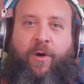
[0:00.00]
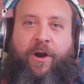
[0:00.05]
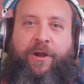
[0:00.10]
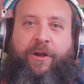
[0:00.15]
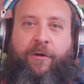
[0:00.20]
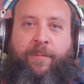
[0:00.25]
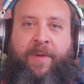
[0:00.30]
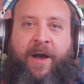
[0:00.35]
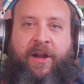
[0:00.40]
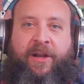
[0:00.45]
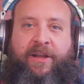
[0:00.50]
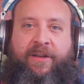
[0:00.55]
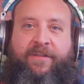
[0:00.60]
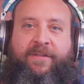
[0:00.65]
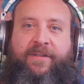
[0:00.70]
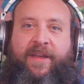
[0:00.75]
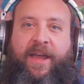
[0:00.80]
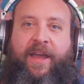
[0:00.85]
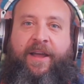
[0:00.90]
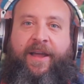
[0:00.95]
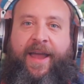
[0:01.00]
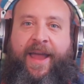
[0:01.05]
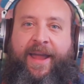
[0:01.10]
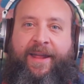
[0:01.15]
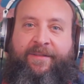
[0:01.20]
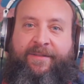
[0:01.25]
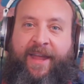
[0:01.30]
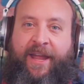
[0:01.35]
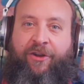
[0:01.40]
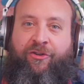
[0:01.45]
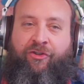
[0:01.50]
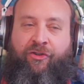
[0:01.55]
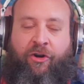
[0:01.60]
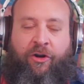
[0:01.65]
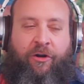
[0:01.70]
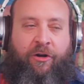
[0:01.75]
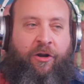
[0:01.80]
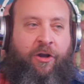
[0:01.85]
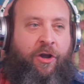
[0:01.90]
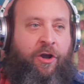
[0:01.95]
where your body is saying, hey,
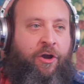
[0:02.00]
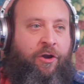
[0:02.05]
danger,